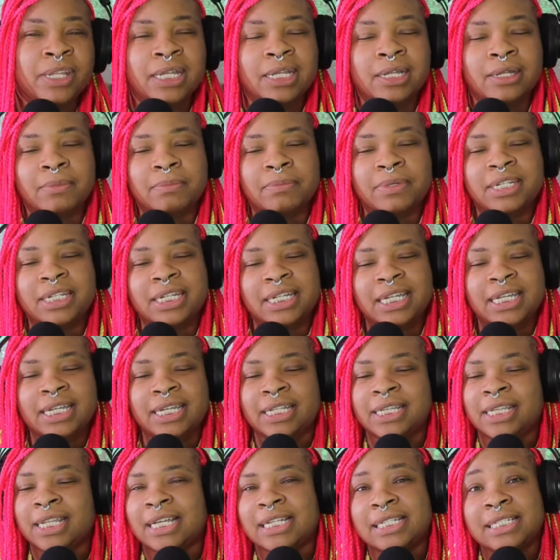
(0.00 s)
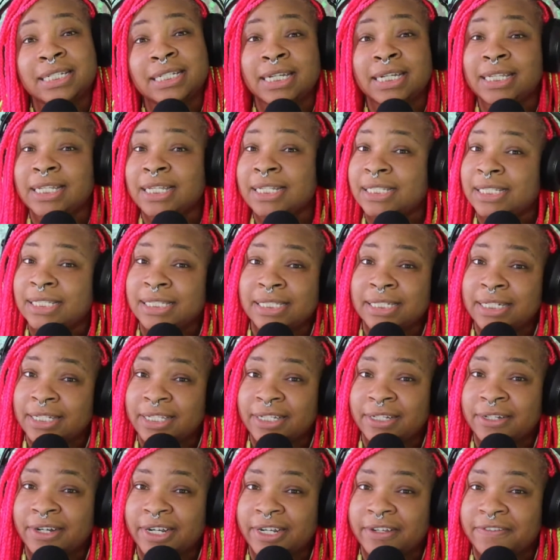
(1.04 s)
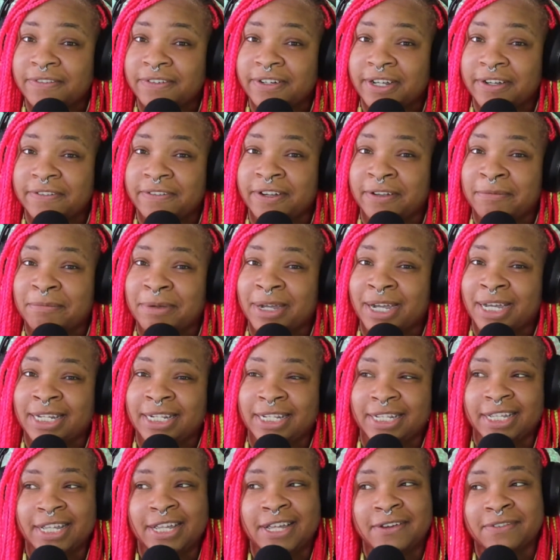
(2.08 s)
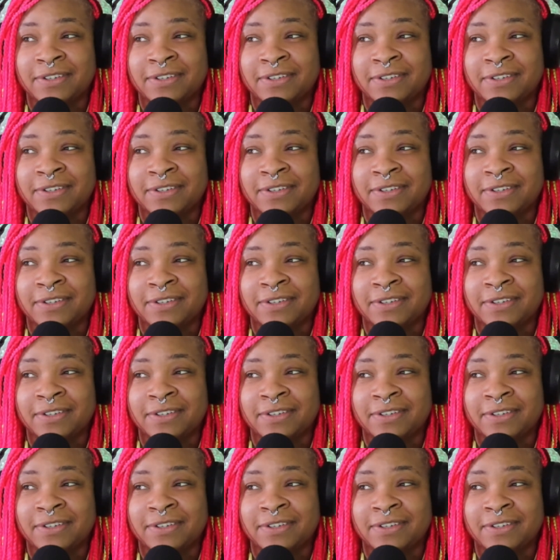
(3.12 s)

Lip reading: But again, that's not necessarily great for everybody.